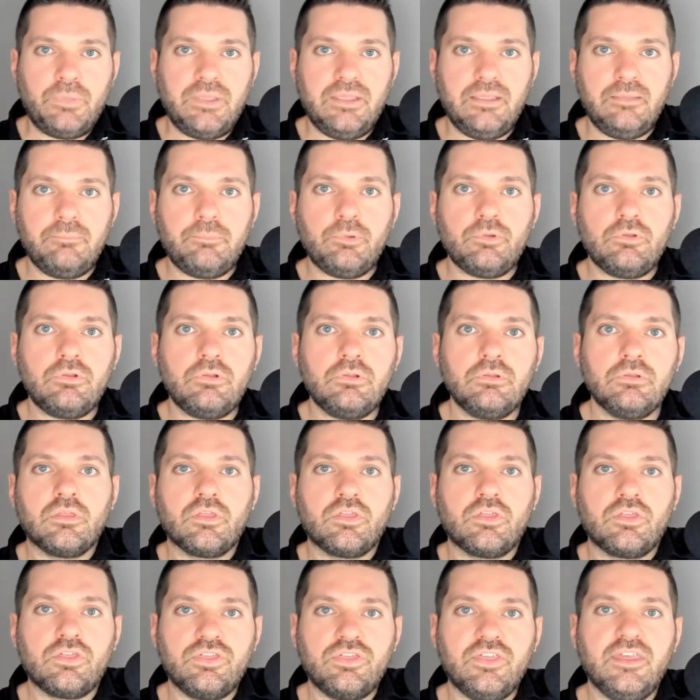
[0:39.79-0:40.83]
people
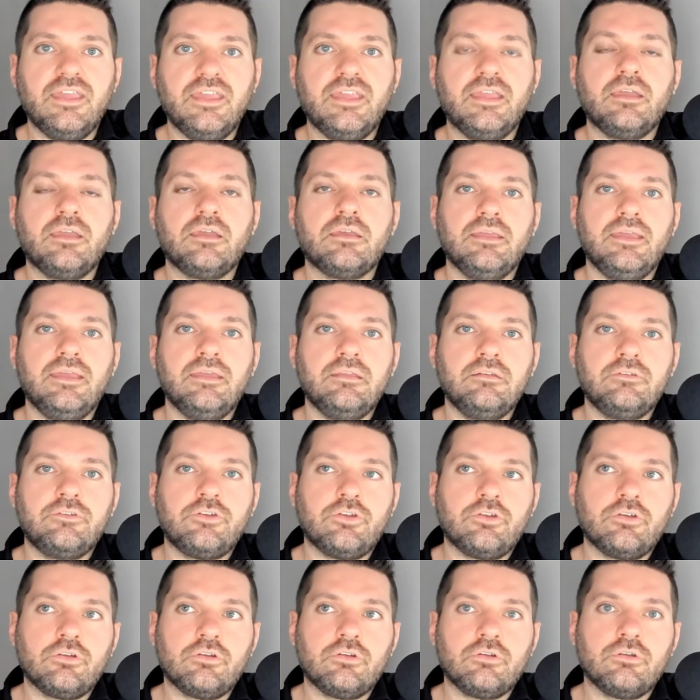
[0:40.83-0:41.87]
think in
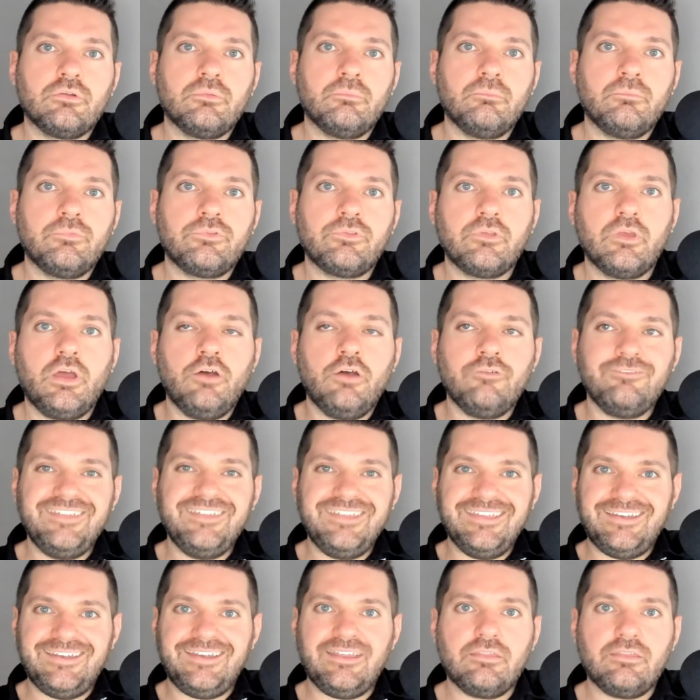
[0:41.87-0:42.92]
terms of
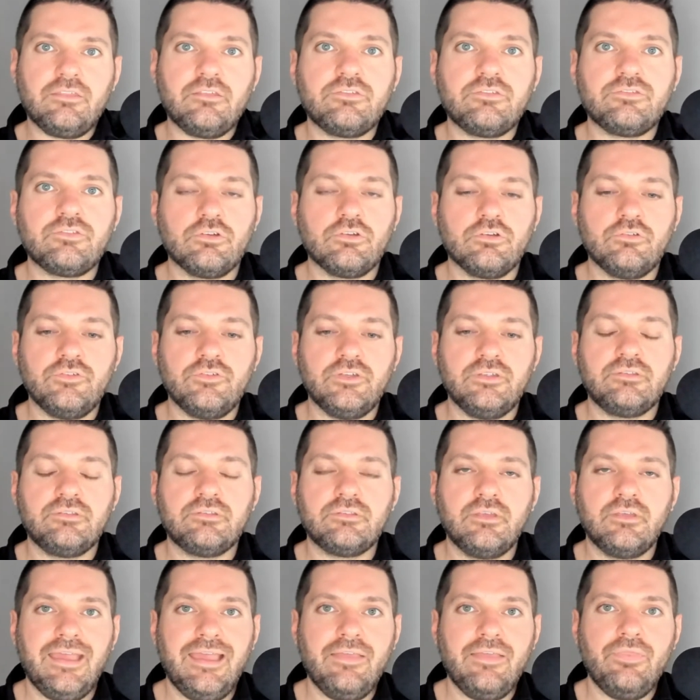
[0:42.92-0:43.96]
getting the
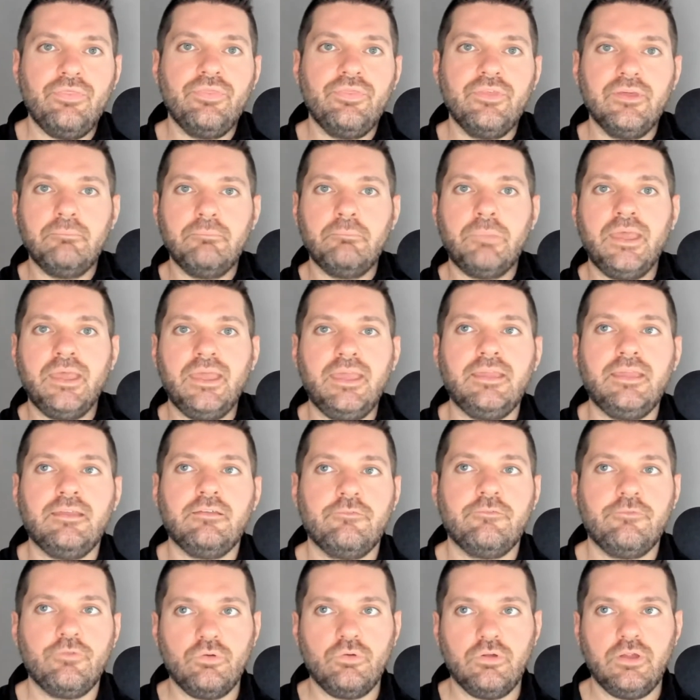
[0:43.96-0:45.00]
service and then paying
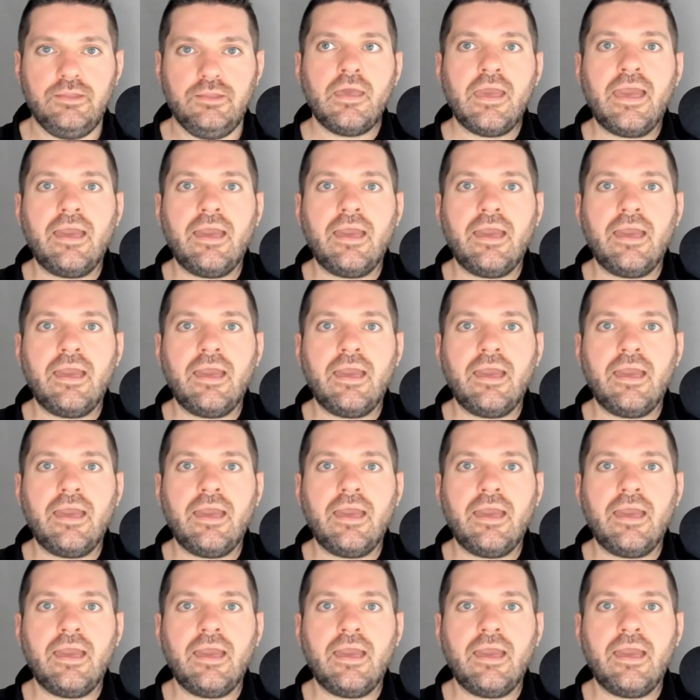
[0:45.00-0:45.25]
for it.